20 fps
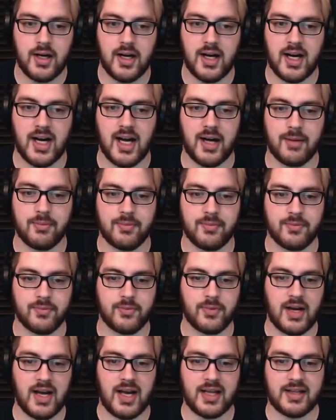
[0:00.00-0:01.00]

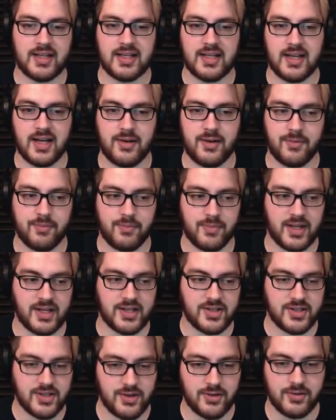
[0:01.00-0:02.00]

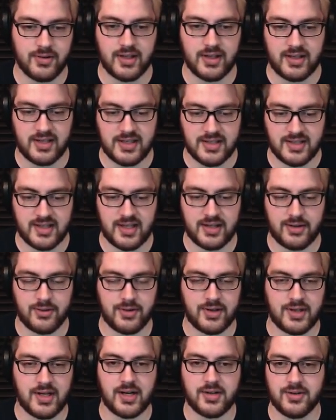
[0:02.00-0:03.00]
So at least to get through
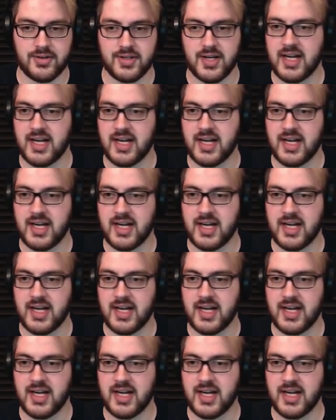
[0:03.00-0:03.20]
the doctors,